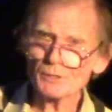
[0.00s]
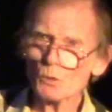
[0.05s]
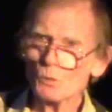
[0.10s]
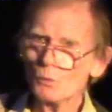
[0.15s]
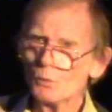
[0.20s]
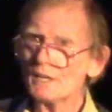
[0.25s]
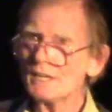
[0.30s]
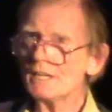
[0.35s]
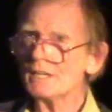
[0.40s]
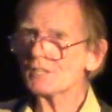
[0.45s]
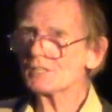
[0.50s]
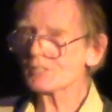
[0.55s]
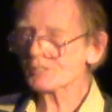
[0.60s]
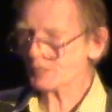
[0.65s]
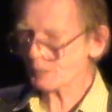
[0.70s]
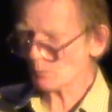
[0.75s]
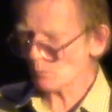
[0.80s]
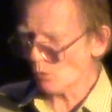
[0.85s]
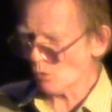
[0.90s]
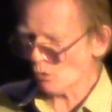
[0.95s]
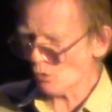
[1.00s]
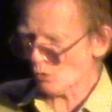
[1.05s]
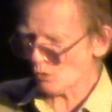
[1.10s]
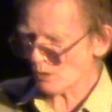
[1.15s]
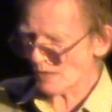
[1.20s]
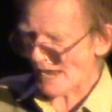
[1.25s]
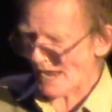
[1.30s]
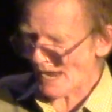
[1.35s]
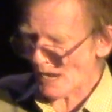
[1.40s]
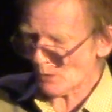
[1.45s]
the wee
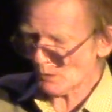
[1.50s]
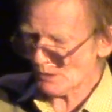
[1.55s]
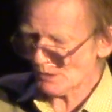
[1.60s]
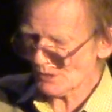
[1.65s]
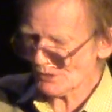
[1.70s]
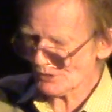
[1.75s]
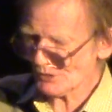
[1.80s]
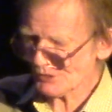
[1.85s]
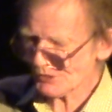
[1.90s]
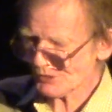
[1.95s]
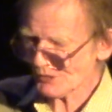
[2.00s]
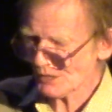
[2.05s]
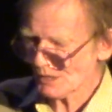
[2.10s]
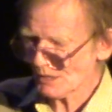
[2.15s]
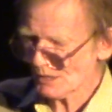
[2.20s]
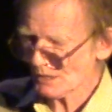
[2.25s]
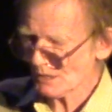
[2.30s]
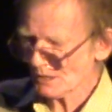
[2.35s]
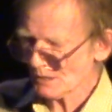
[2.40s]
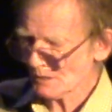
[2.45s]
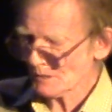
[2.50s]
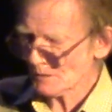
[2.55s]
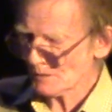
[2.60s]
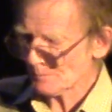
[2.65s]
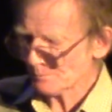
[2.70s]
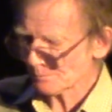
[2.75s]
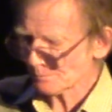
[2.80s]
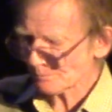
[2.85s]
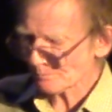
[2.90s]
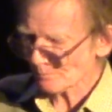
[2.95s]
small hours,
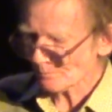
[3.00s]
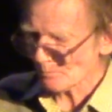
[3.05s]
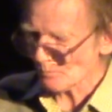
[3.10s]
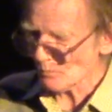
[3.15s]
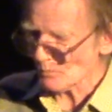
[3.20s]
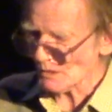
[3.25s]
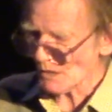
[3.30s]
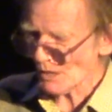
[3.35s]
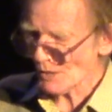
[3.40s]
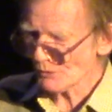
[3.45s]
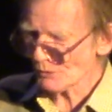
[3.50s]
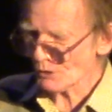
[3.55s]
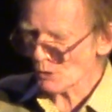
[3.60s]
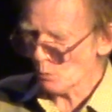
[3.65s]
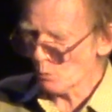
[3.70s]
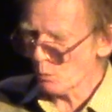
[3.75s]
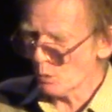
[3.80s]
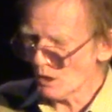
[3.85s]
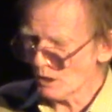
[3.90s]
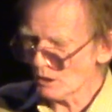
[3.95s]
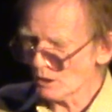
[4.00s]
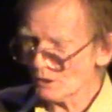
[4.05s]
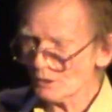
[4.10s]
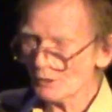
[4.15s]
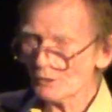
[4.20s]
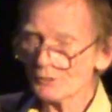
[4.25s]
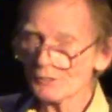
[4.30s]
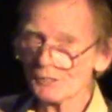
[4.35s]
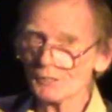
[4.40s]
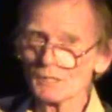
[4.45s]
the
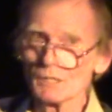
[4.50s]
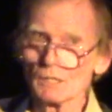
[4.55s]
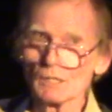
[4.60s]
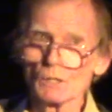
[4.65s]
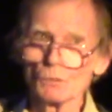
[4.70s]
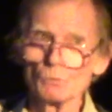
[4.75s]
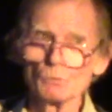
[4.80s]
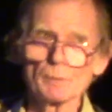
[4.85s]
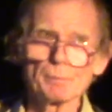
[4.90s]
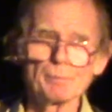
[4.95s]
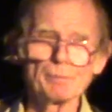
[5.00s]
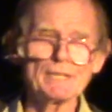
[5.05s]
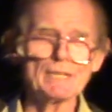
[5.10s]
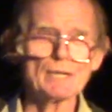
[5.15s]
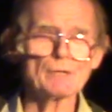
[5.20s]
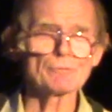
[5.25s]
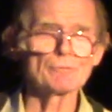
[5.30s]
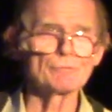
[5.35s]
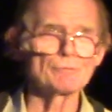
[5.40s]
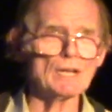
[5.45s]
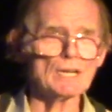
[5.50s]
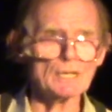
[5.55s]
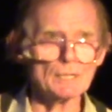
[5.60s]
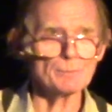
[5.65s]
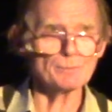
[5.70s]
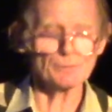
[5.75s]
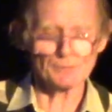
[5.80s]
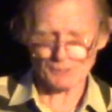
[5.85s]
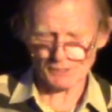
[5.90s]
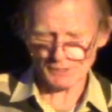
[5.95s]
world would be
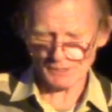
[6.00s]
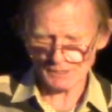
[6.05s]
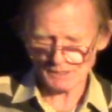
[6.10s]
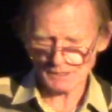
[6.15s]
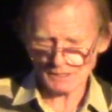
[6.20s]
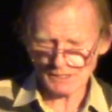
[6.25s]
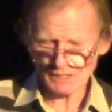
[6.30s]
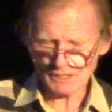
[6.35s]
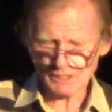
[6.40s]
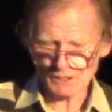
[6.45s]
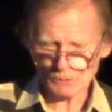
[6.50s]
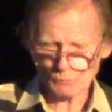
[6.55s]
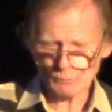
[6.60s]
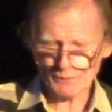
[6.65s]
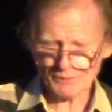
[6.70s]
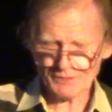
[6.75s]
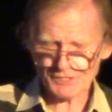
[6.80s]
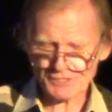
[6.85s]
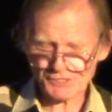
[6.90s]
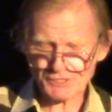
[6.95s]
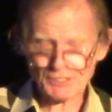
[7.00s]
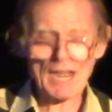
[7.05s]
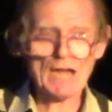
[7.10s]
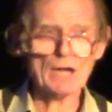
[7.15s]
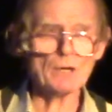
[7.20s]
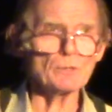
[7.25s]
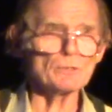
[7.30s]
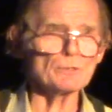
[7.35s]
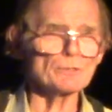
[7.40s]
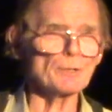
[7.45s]
enveloped with the
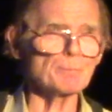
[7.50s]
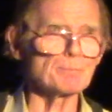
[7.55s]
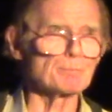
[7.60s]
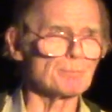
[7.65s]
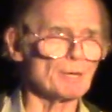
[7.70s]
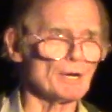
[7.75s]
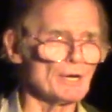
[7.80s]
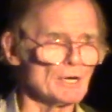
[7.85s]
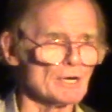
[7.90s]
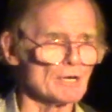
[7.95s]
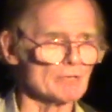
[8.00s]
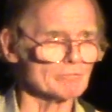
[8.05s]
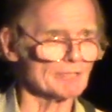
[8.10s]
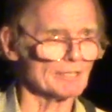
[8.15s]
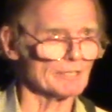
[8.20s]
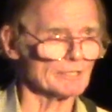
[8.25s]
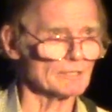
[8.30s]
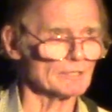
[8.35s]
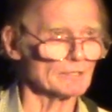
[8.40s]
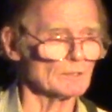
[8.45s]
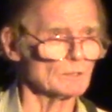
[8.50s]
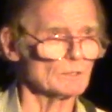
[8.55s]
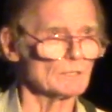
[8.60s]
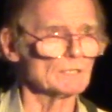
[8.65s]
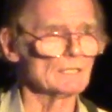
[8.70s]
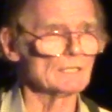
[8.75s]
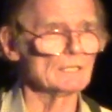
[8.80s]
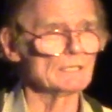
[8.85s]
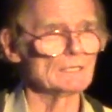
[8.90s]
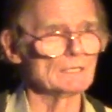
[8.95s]
sound of purring,
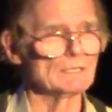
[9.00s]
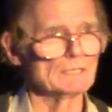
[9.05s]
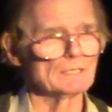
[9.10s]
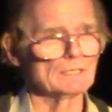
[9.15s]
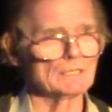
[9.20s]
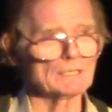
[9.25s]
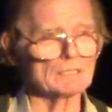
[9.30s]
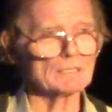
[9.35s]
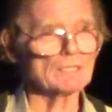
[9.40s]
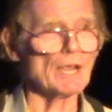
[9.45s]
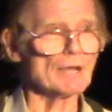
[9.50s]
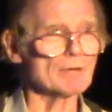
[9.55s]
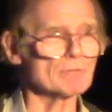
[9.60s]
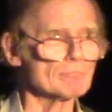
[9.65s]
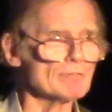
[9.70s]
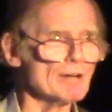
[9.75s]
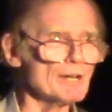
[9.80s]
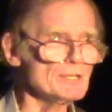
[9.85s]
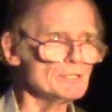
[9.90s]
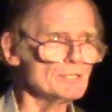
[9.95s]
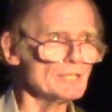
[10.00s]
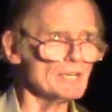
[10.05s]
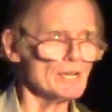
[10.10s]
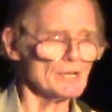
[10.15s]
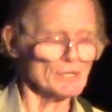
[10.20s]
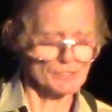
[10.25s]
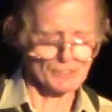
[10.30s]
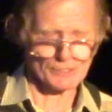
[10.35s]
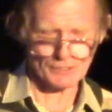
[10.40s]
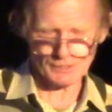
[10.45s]
like
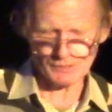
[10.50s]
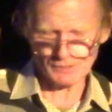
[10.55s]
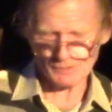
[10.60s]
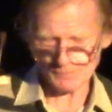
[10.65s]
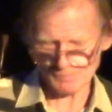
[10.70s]
radiation.